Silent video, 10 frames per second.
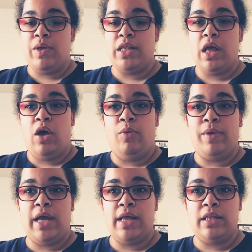Anyways,
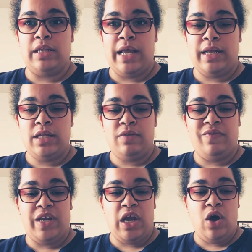I hope you guys like
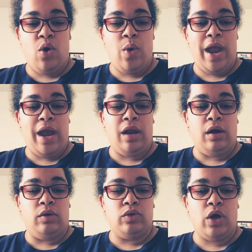this video
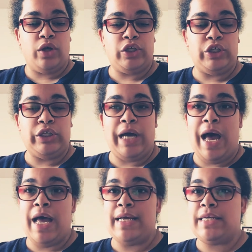and I'll talk to
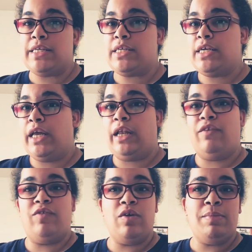you guys
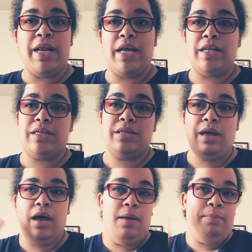in a few
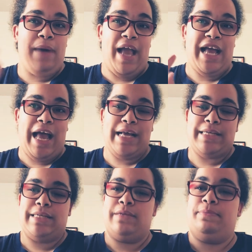minutes. Bye
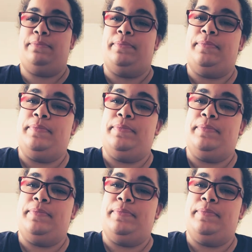guys.